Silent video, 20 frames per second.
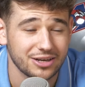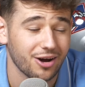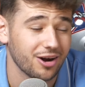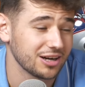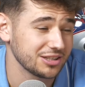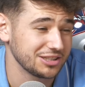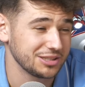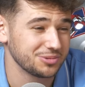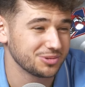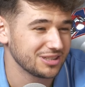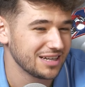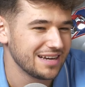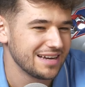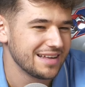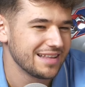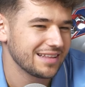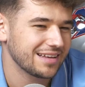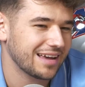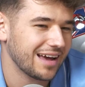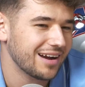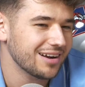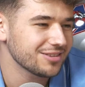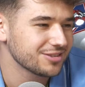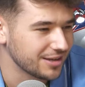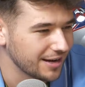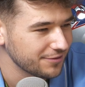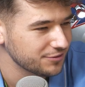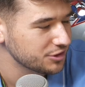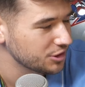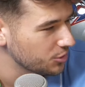And honestly, it was kind of
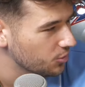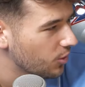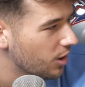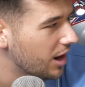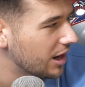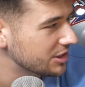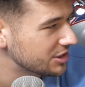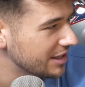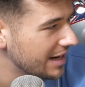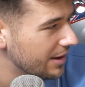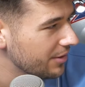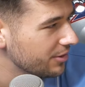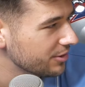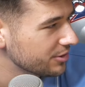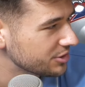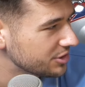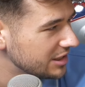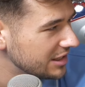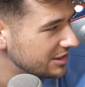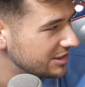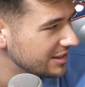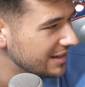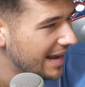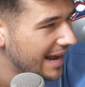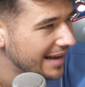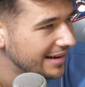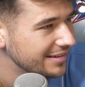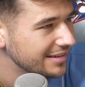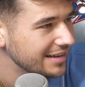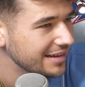tough to watch how their season
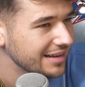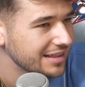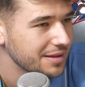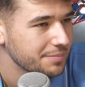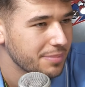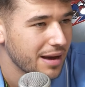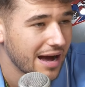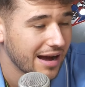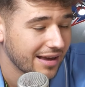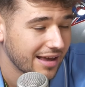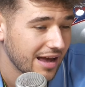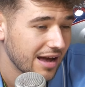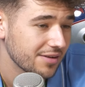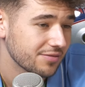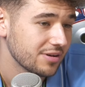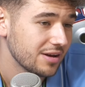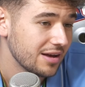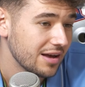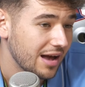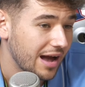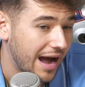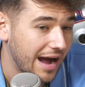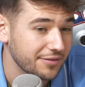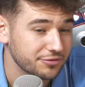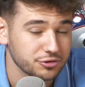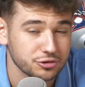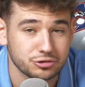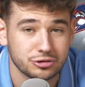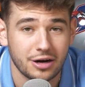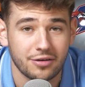ended in the back half
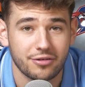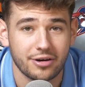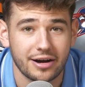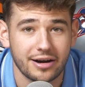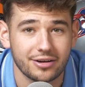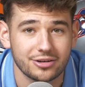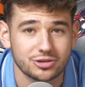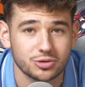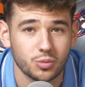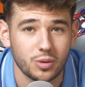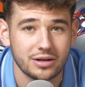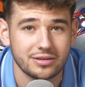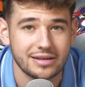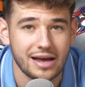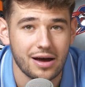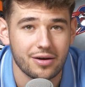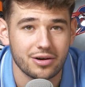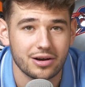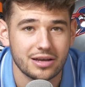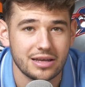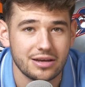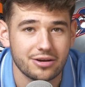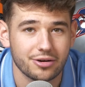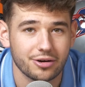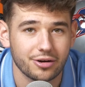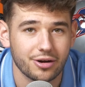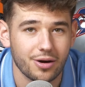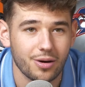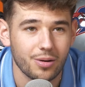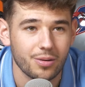after Trevor Harris went down a year
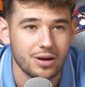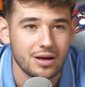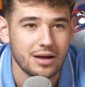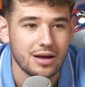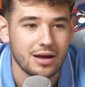ago.